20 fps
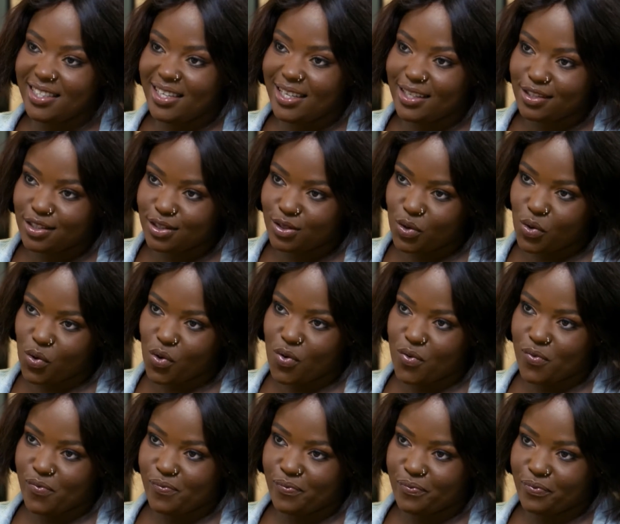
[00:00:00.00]
Next Door.
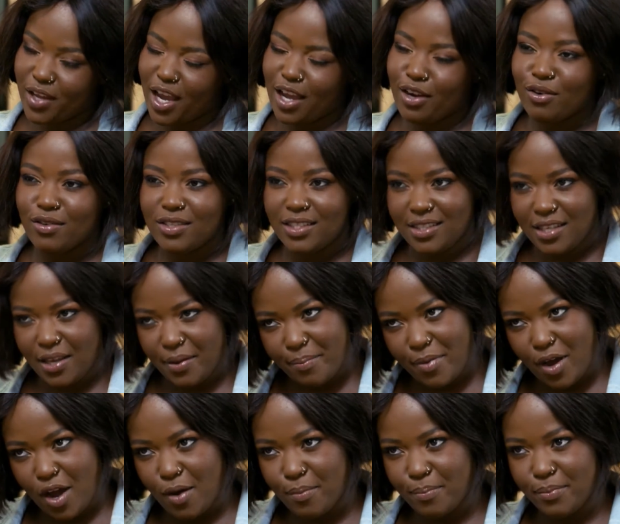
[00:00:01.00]
I know it's
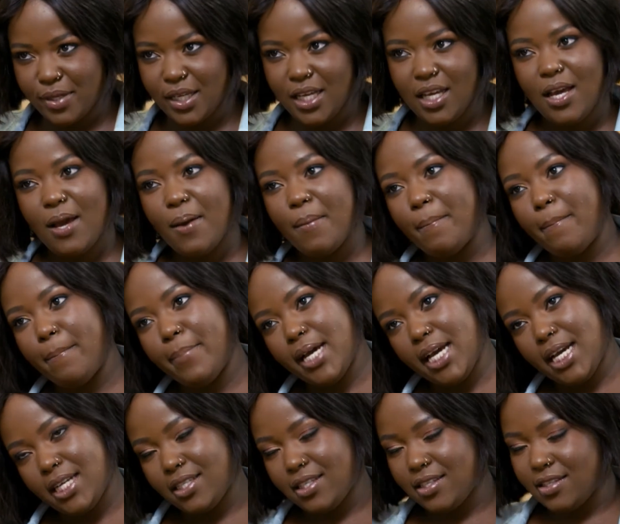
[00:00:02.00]
hip-hop, but